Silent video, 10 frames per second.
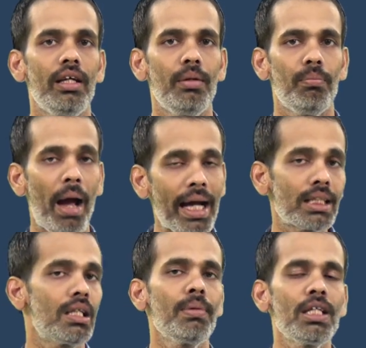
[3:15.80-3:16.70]

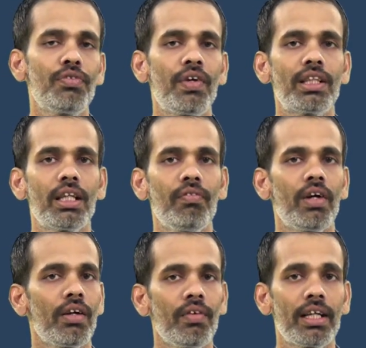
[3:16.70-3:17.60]
maximize friction
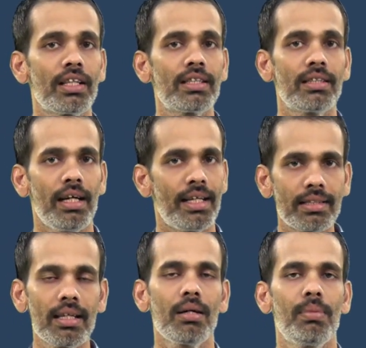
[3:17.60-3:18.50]
wherever it is
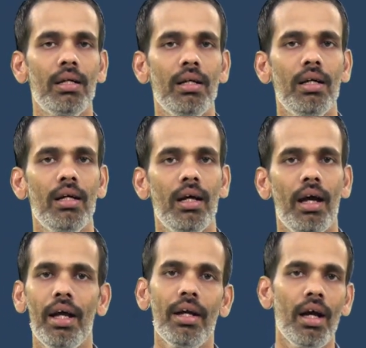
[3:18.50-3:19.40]
desirable
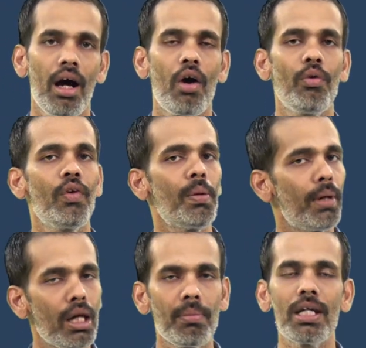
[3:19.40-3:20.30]
and how do we
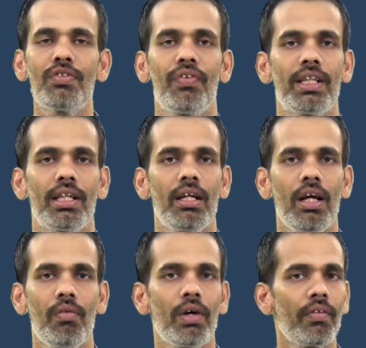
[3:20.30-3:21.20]
minimize friction
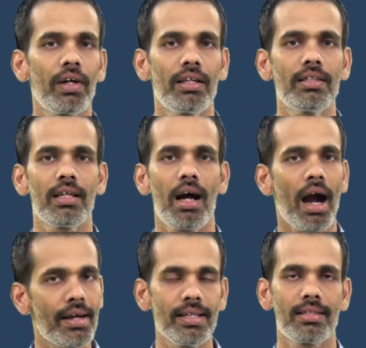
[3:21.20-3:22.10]
wherever it is
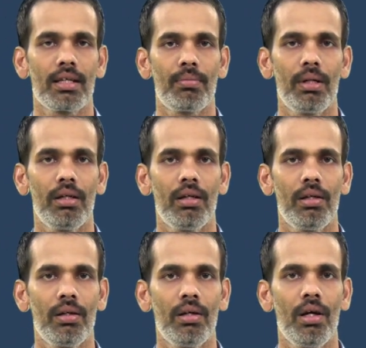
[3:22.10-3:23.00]
undesirable.
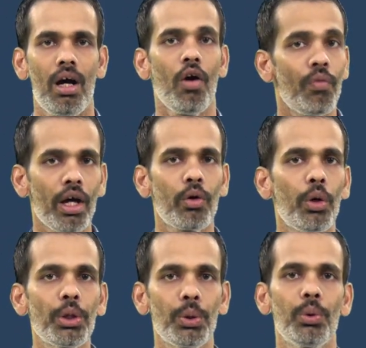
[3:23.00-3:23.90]
How we are
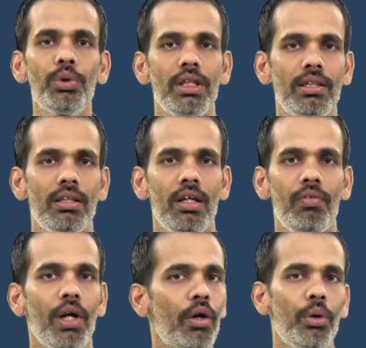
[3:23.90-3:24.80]
going to do this
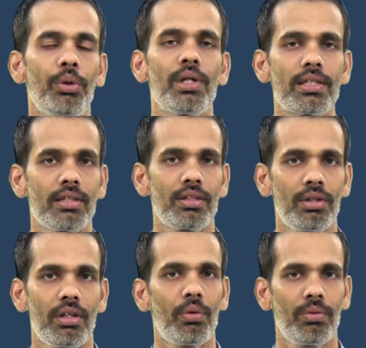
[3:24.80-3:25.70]
we are going to discuss
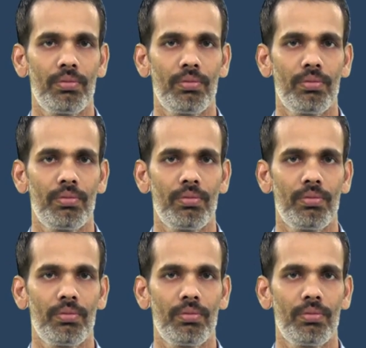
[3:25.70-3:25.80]
now.